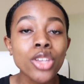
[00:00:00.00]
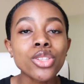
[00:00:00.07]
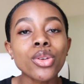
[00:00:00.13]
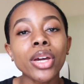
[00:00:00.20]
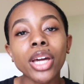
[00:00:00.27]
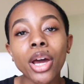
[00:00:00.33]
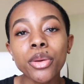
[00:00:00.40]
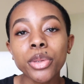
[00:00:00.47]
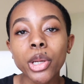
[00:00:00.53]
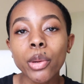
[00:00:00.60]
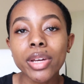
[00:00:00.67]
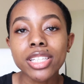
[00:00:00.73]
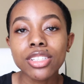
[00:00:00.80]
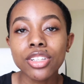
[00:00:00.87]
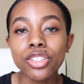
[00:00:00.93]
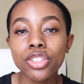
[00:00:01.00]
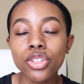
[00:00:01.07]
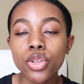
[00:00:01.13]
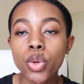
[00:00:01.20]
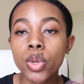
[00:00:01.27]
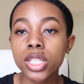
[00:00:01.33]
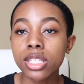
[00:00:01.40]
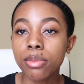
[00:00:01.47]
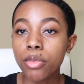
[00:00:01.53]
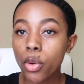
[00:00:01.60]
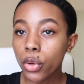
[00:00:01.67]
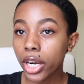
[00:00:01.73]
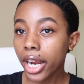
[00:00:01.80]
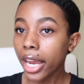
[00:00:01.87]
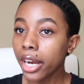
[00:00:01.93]
So I got a request to do some
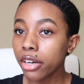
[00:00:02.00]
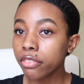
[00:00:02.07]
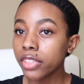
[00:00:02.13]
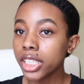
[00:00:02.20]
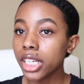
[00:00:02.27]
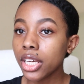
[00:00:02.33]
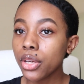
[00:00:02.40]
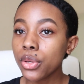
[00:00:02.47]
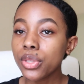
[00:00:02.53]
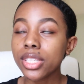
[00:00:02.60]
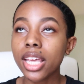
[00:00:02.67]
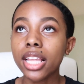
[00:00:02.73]
more hair videos,